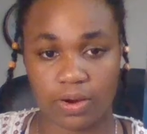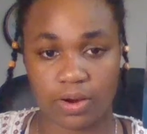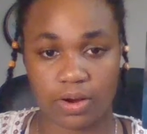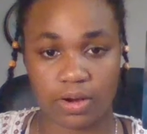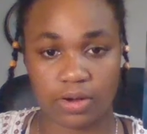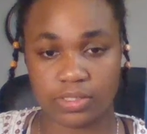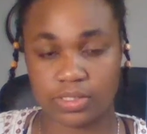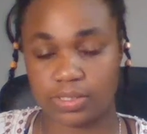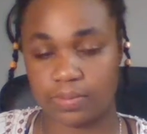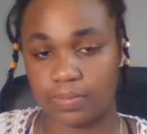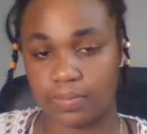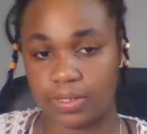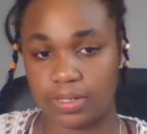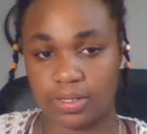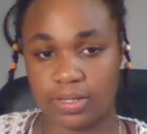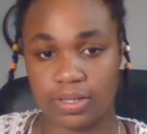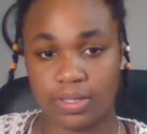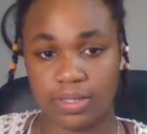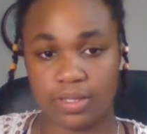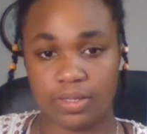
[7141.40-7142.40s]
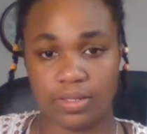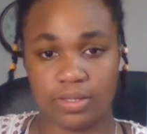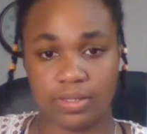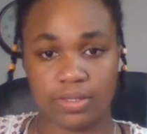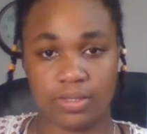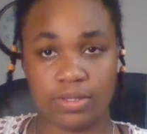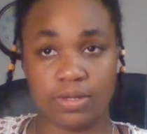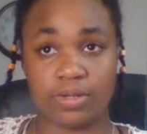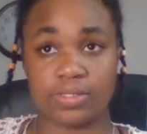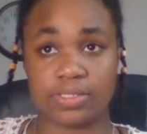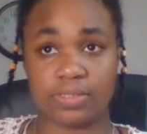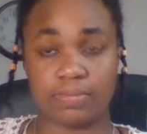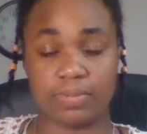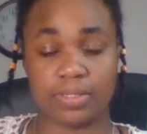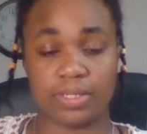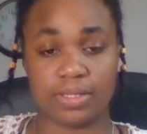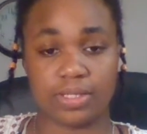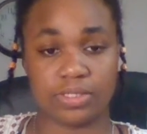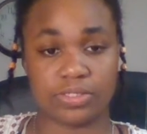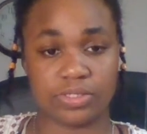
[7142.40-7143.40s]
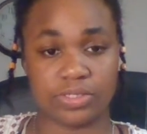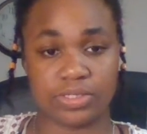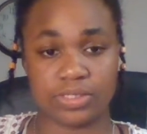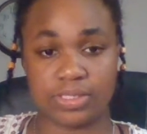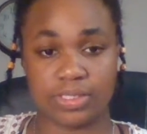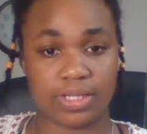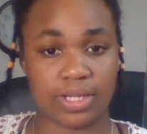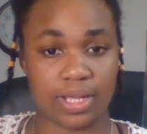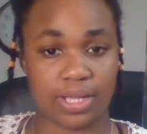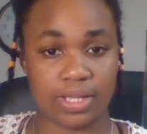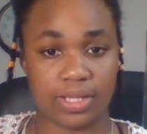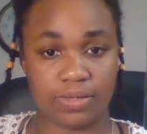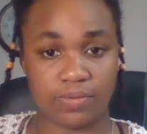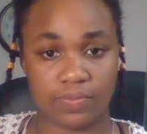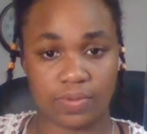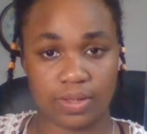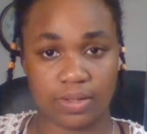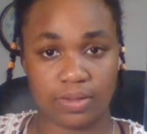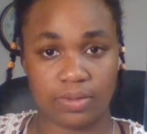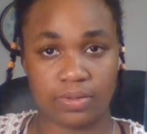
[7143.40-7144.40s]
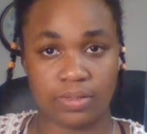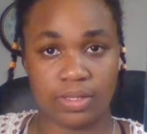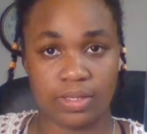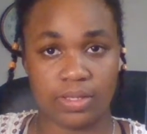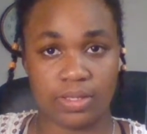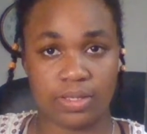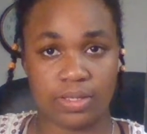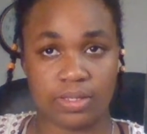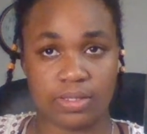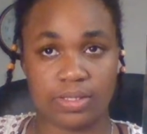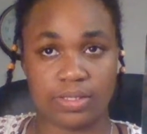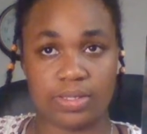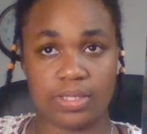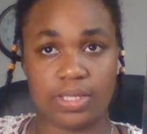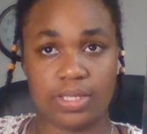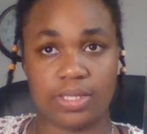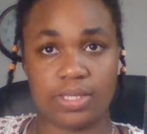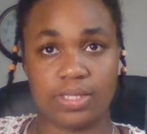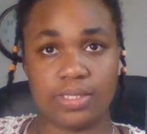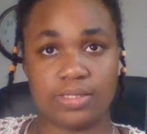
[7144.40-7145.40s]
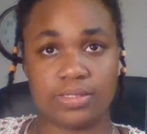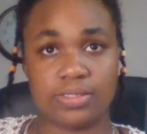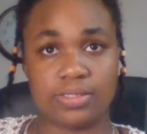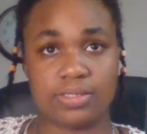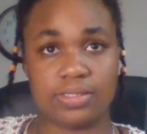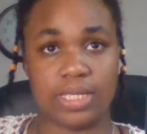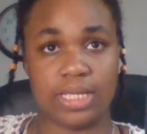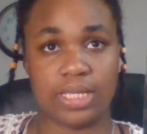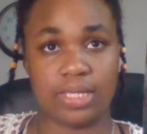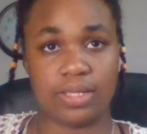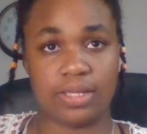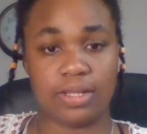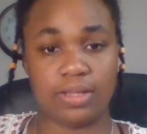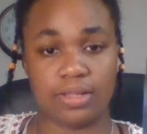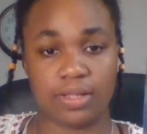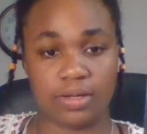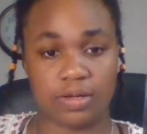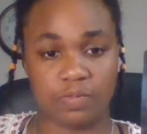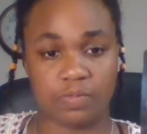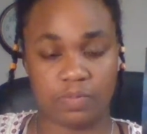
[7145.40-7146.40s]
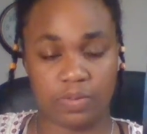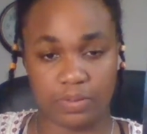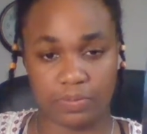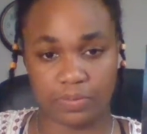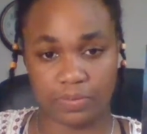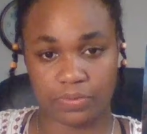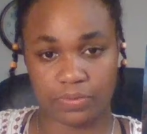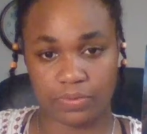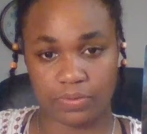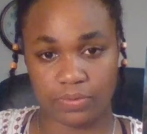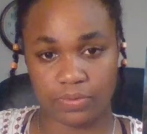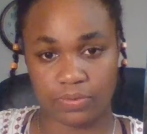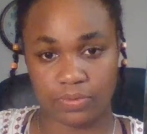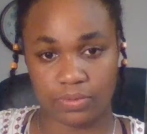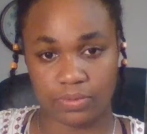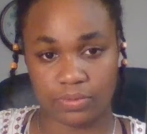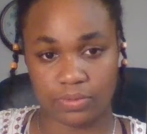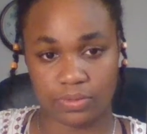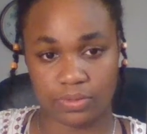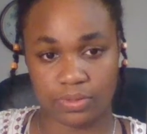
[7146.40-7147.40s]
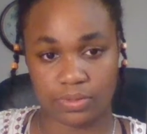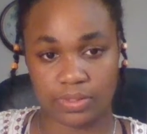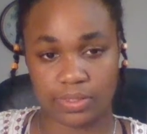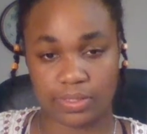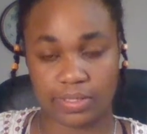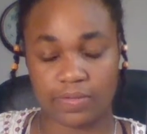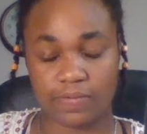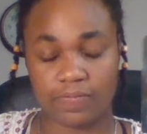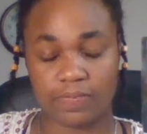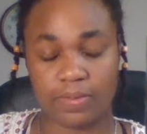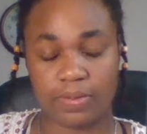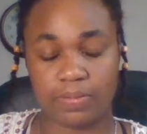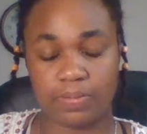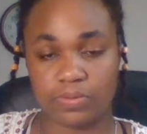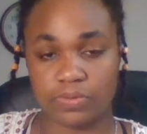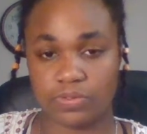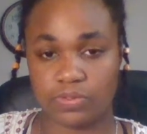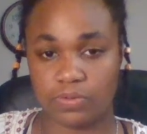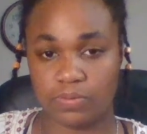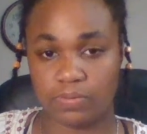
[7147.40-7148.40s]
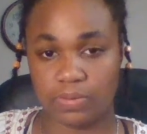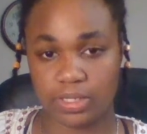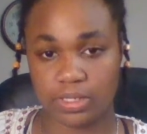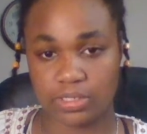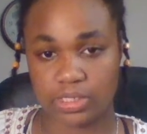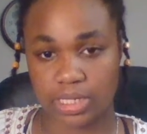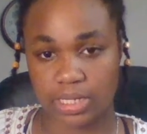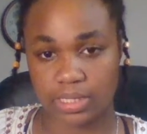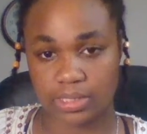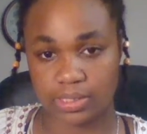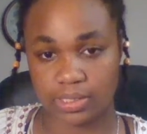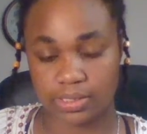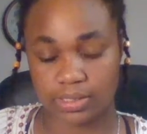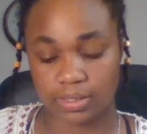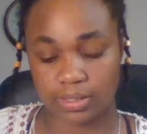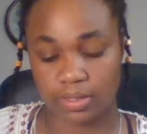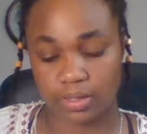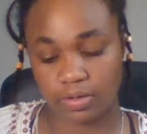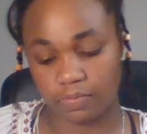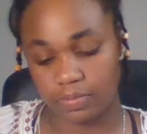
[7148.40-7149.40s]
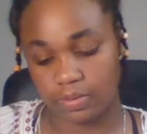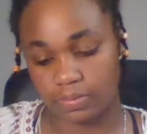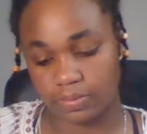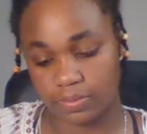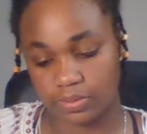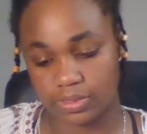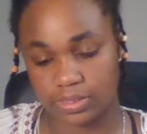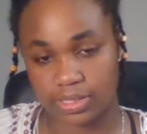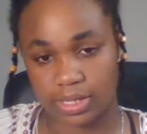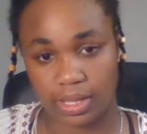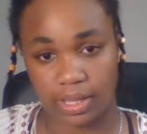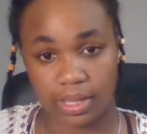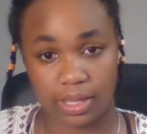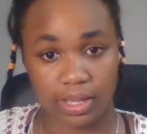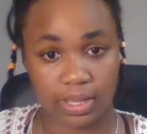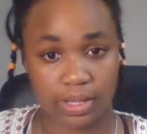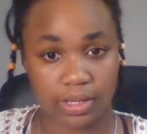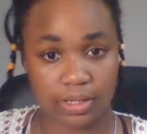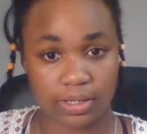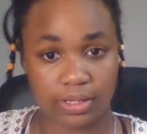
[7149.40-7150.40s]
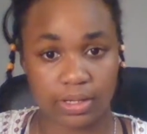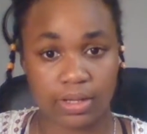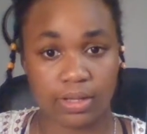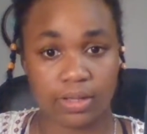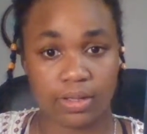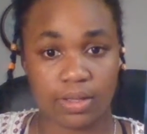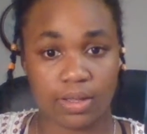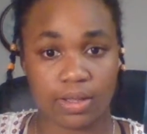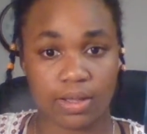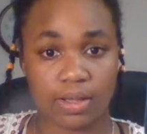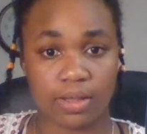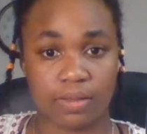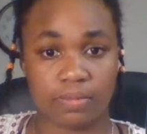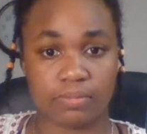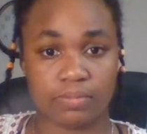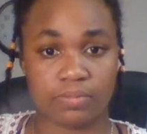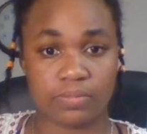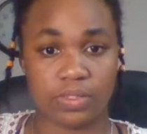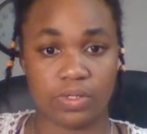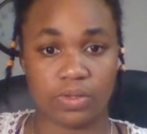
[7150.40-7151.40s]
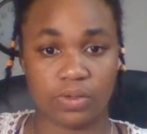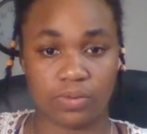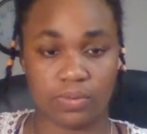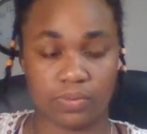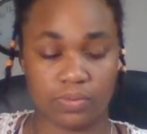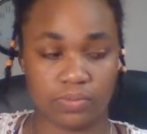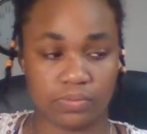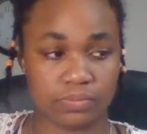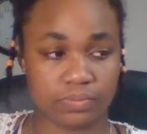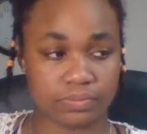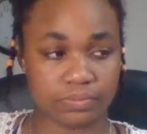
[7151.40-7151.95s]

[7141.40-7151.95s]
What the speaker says: heart, someone, you know, something that just did not end well. The thing is, like, a lot of people give people too many chances. A lot of people stay in, you know,